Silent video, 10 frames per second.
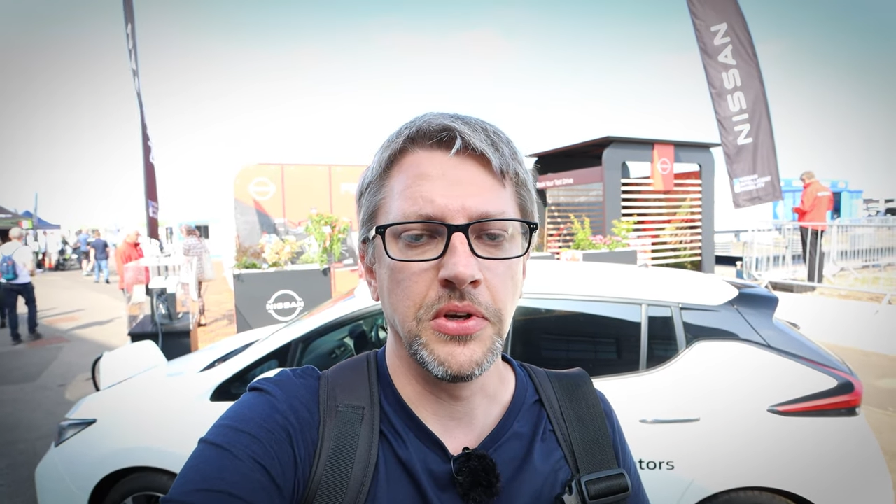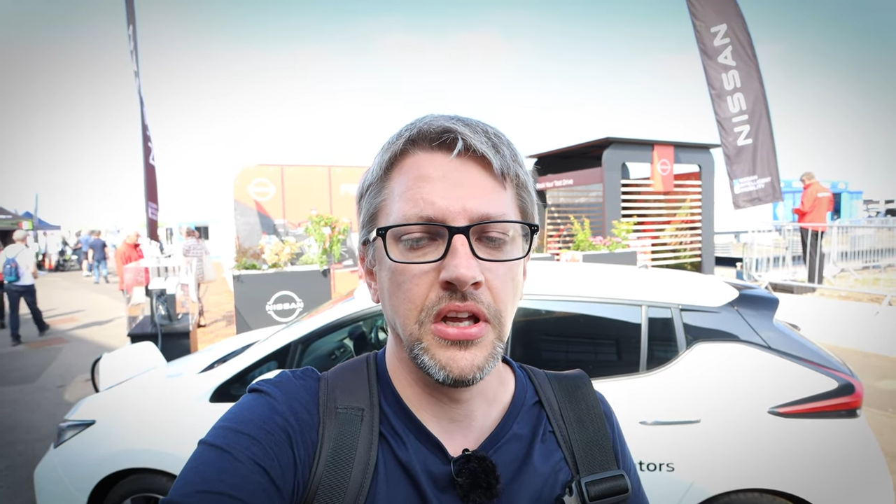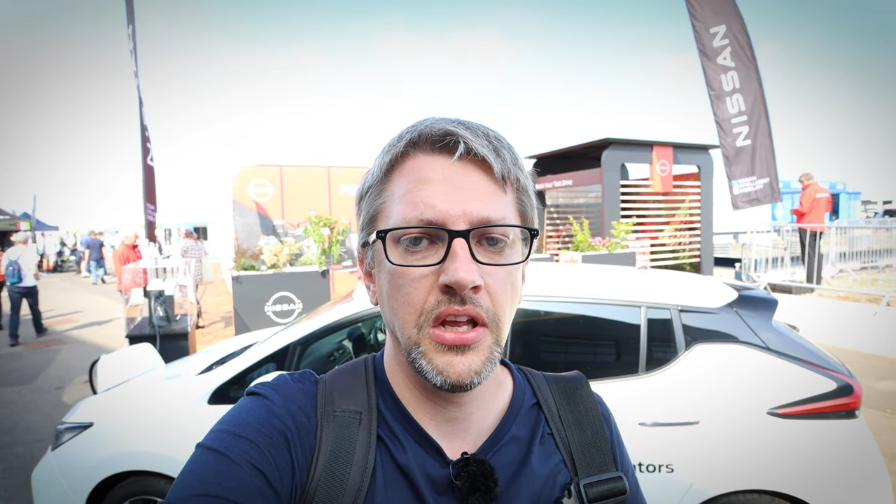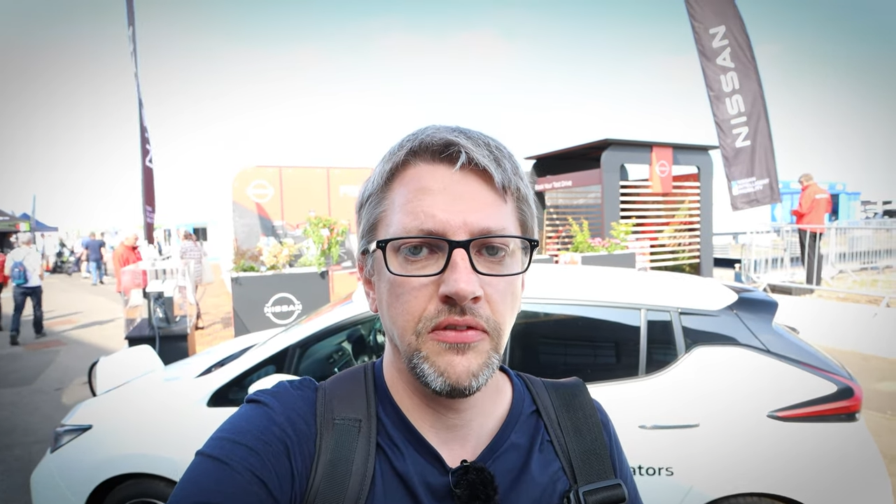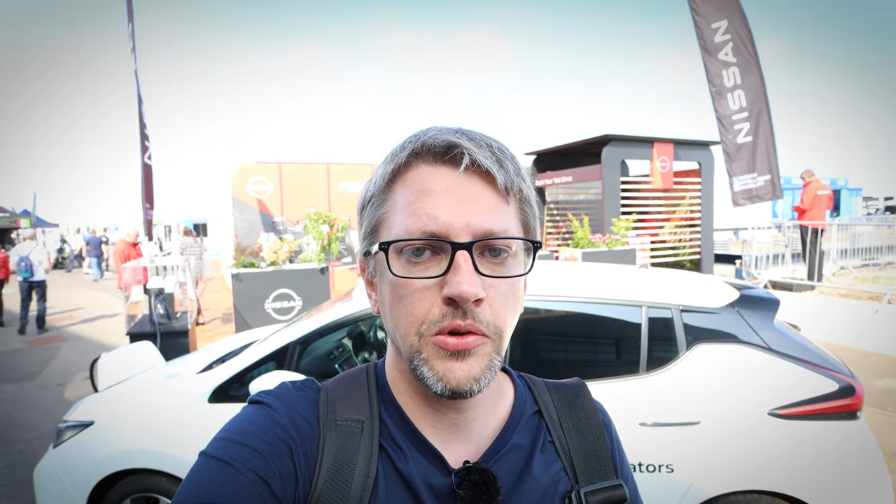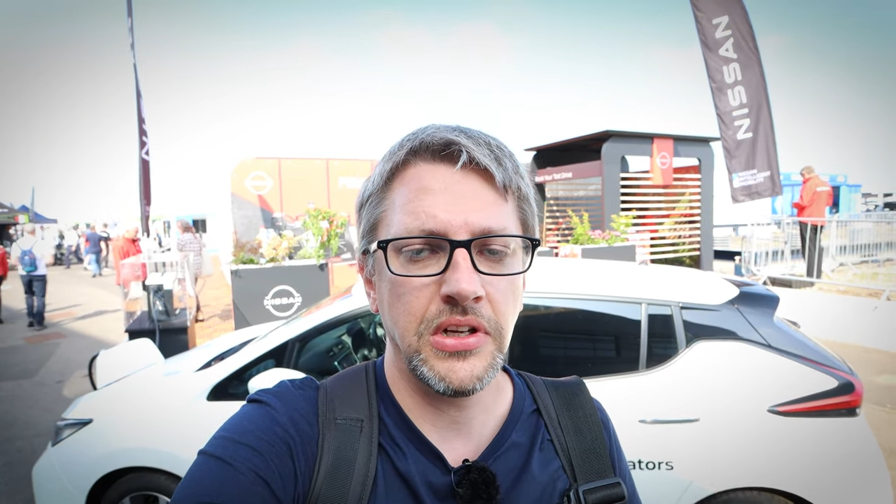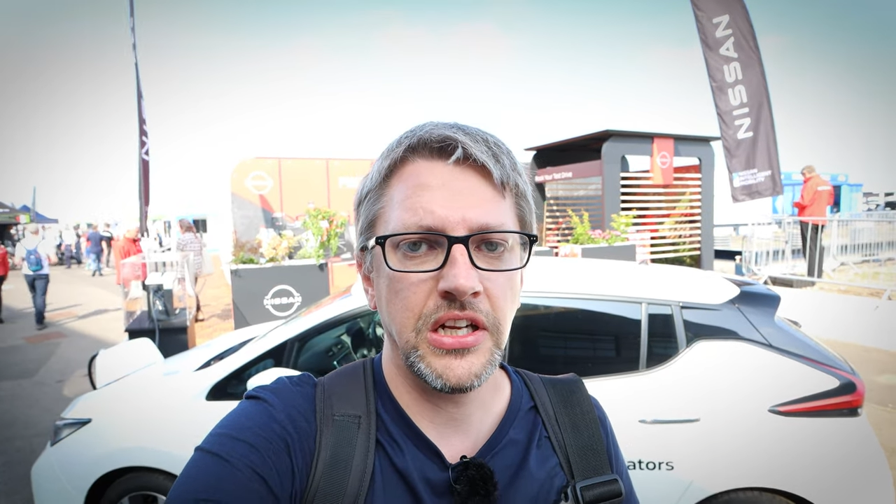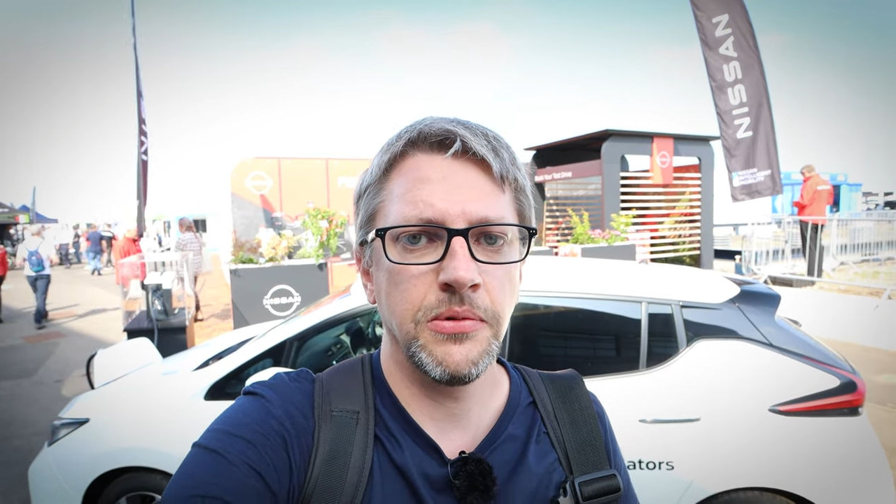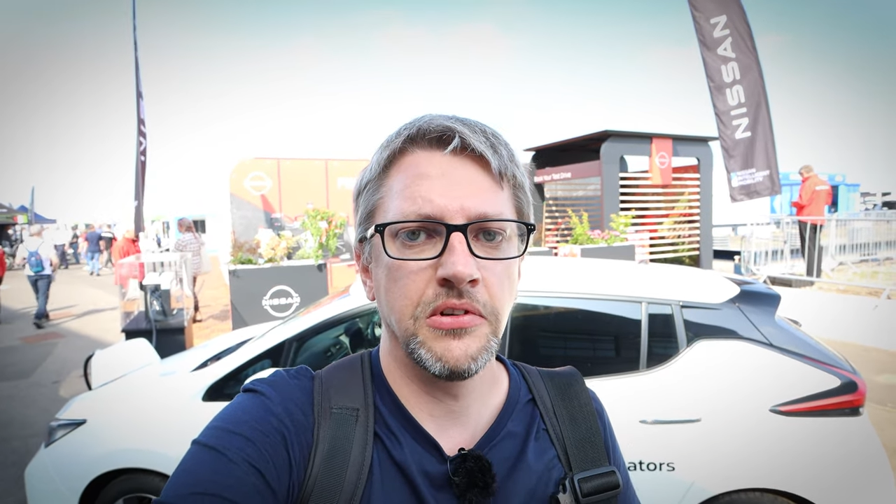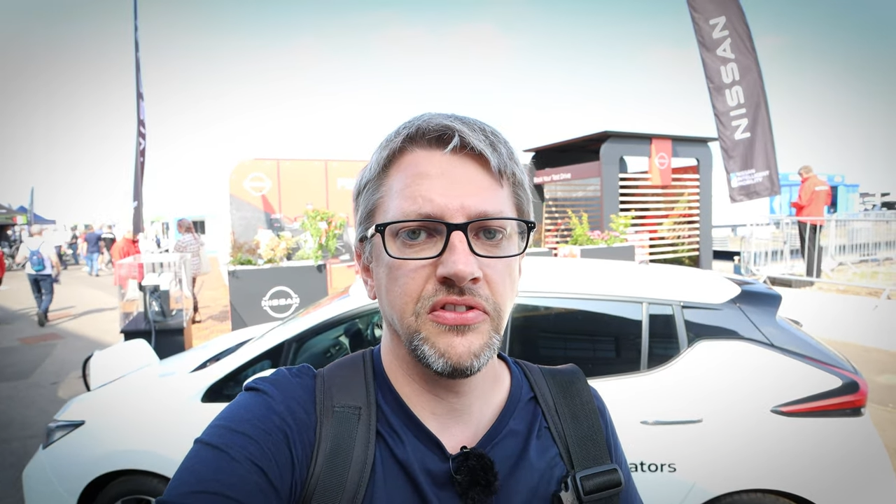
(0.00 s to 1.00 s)
But if you want
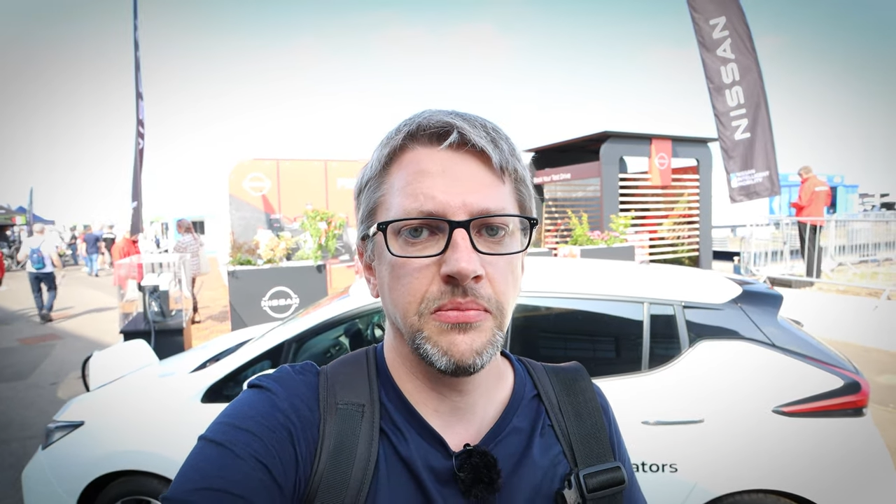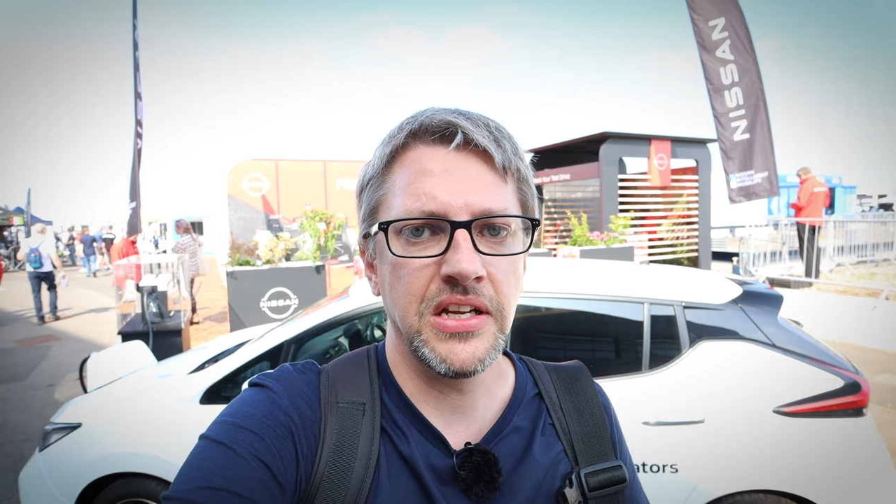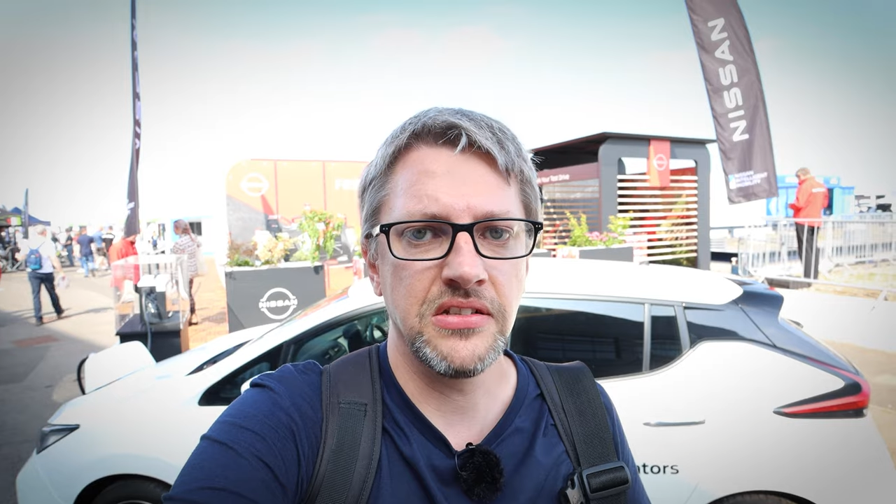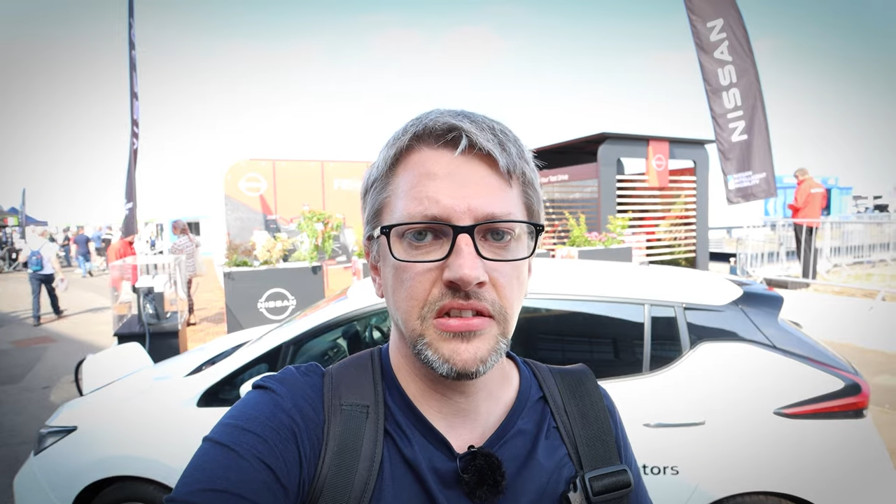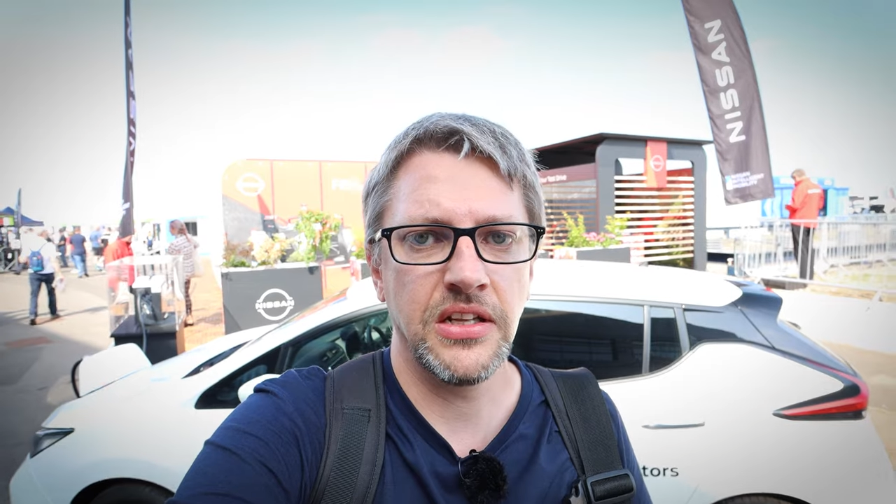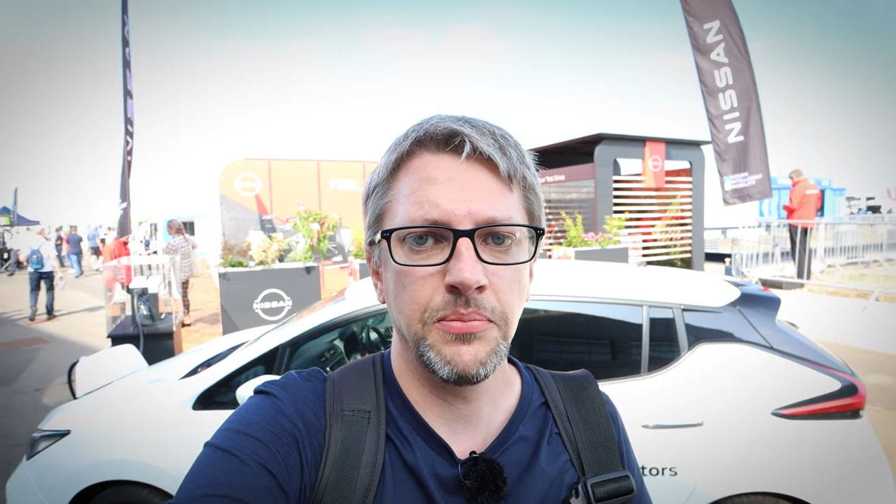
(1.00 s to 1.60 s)
any more information,